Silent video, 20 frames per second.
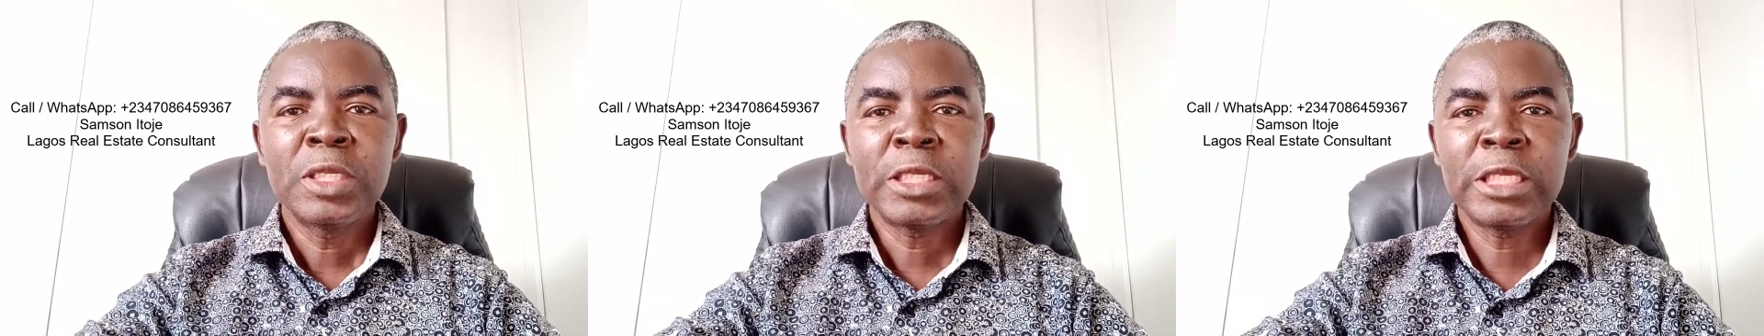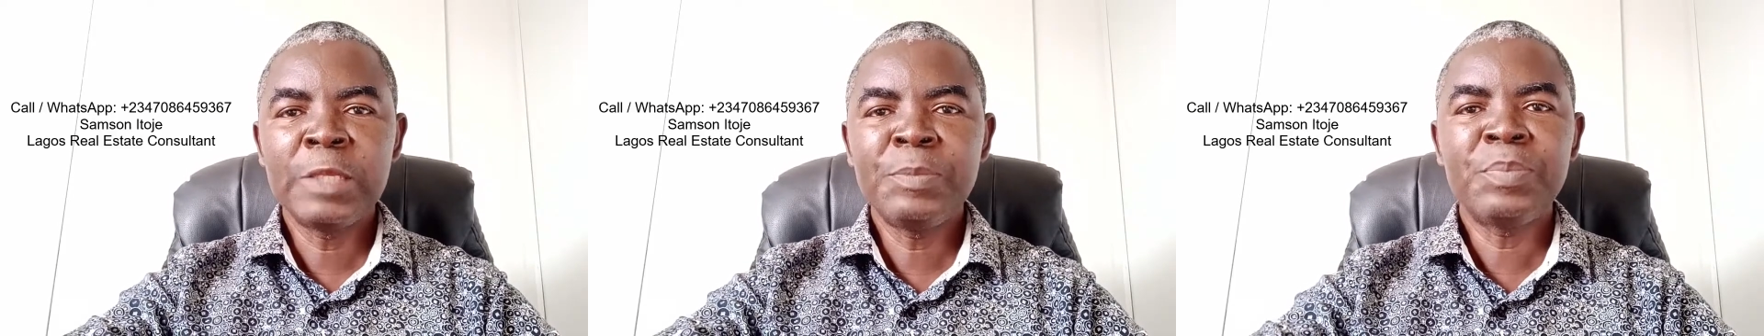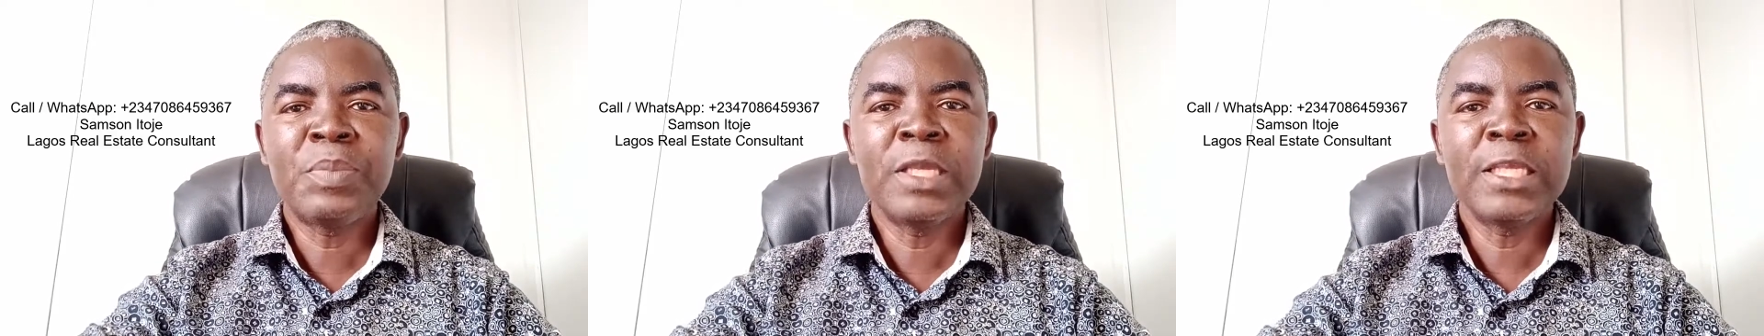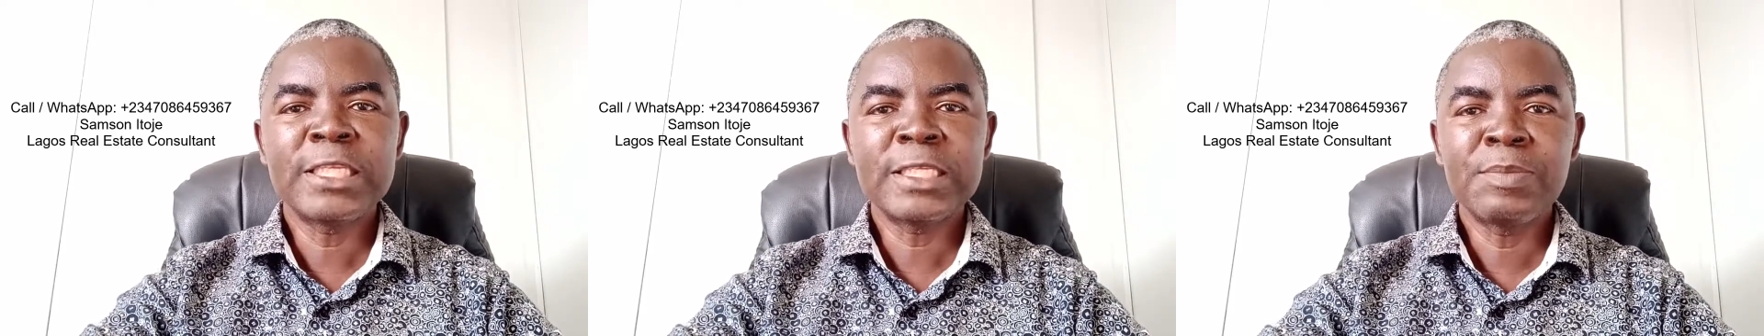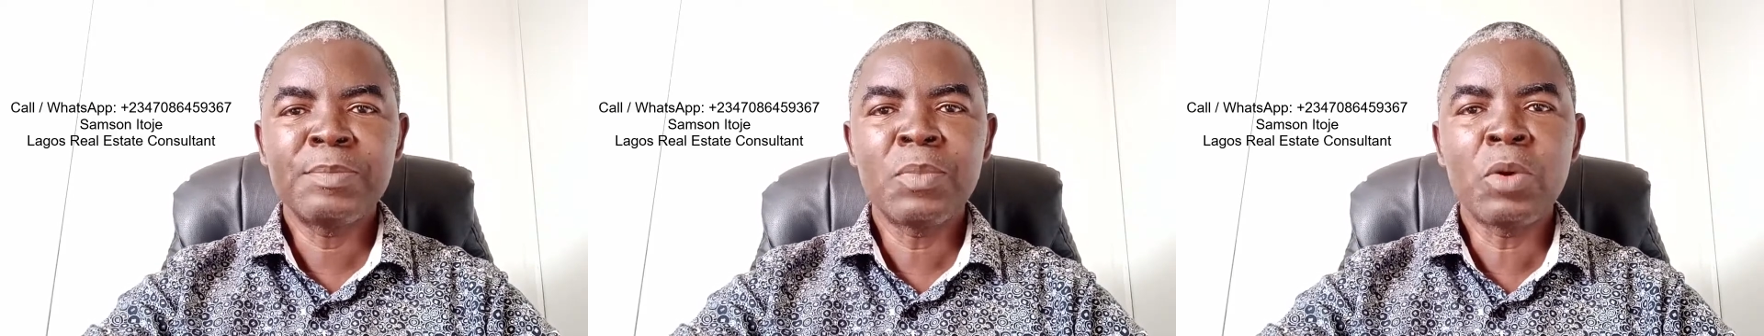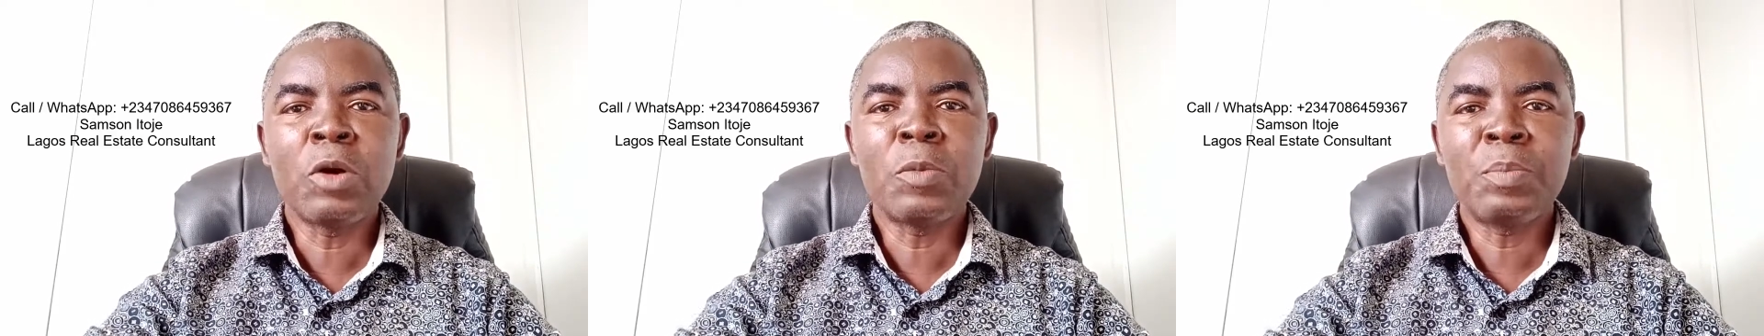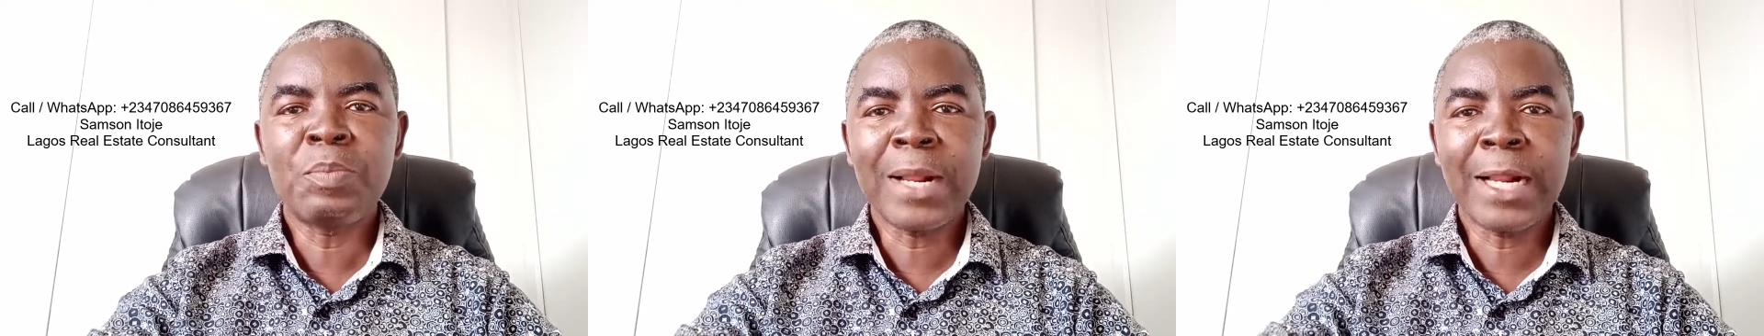keep a
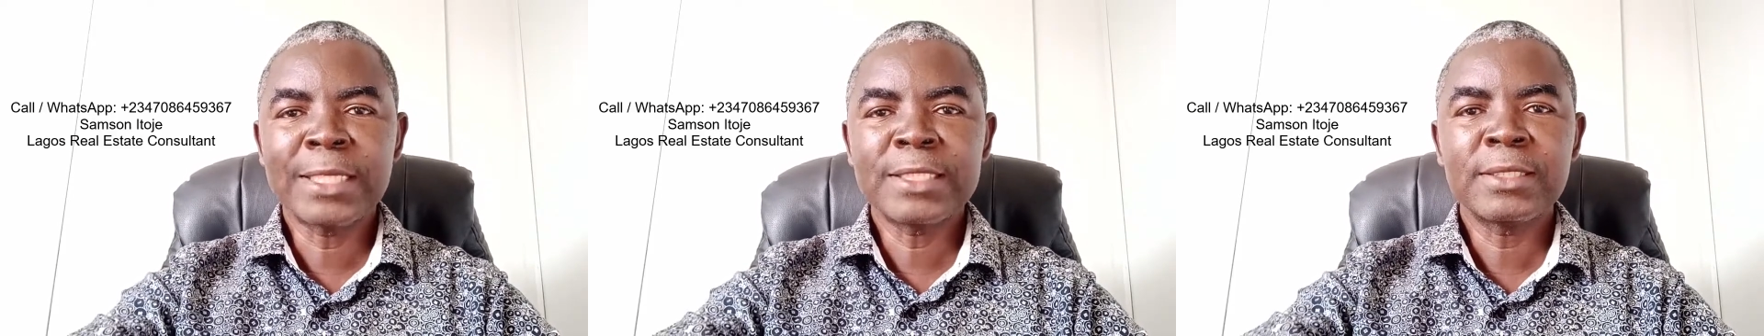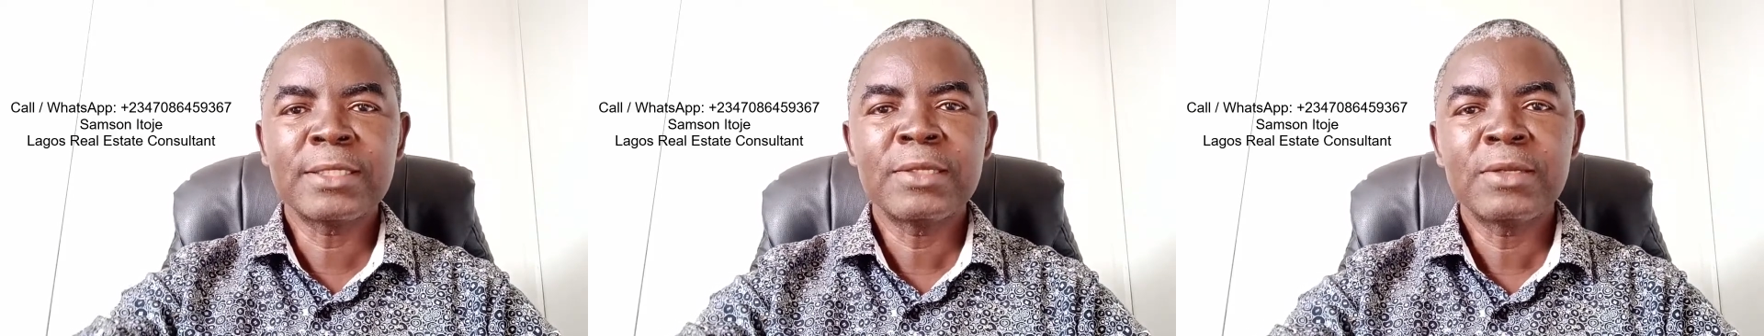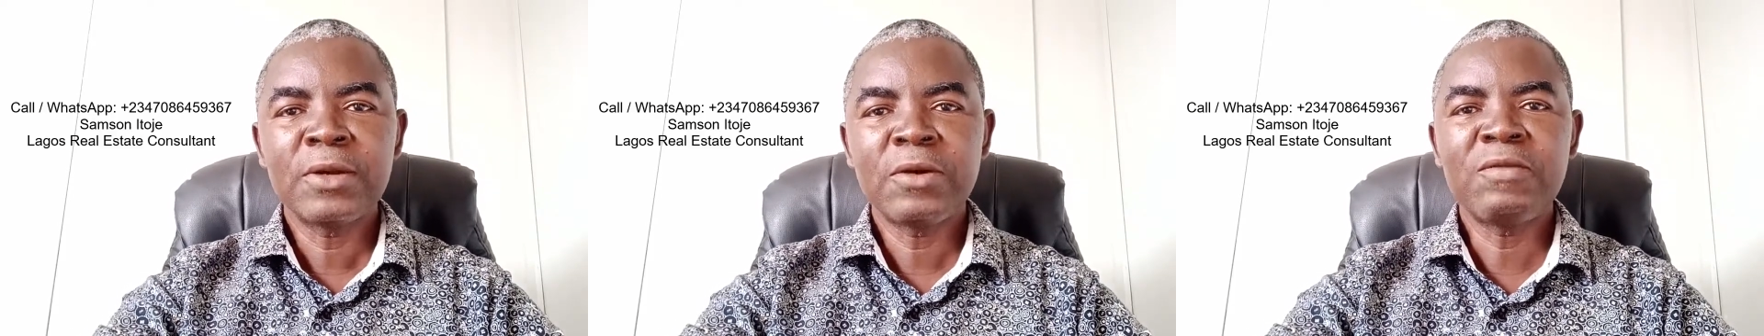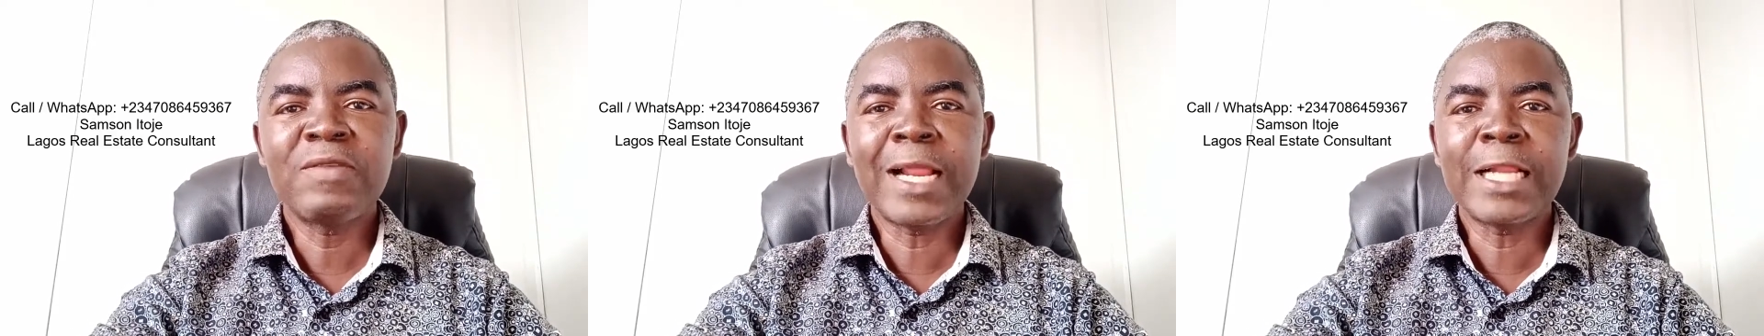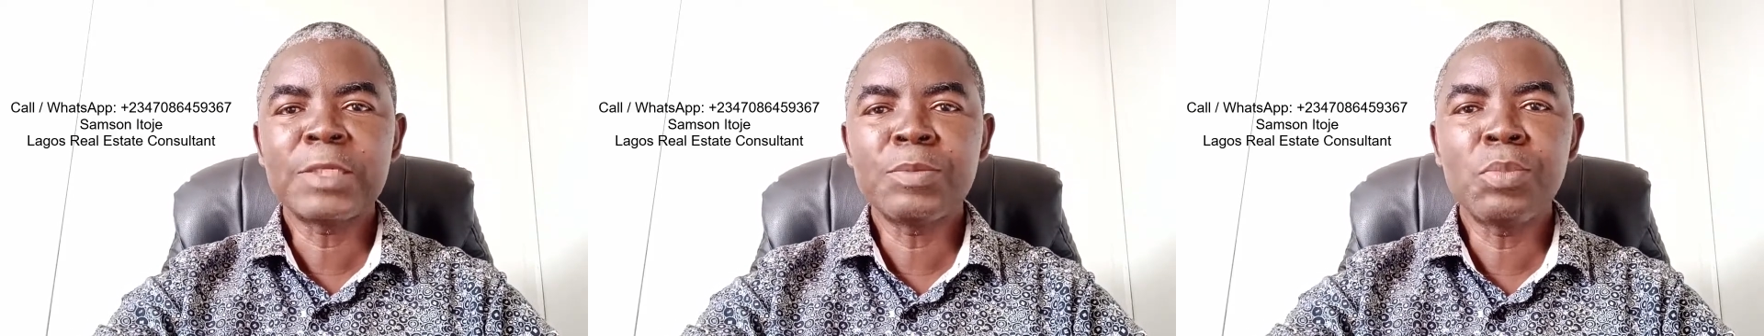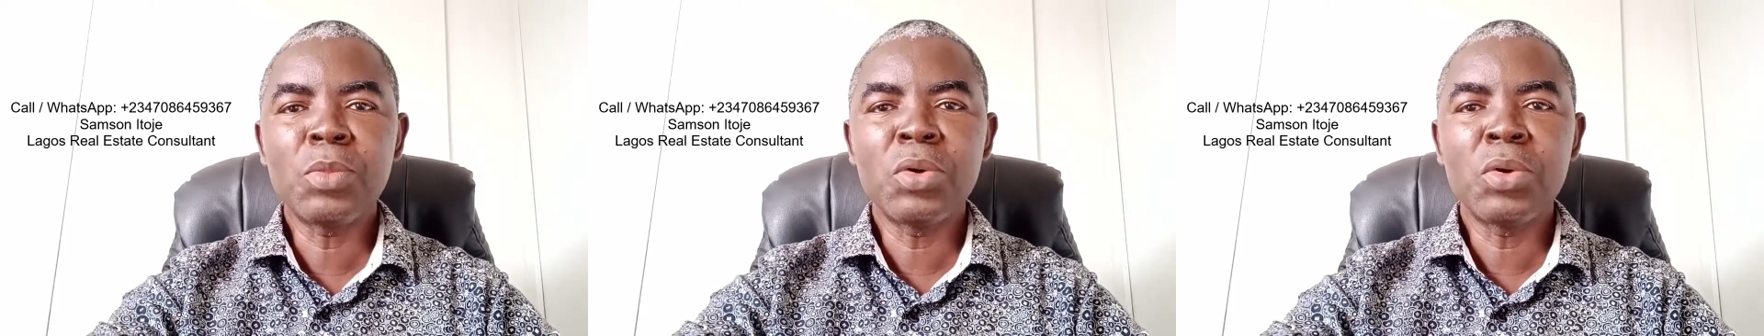small part of that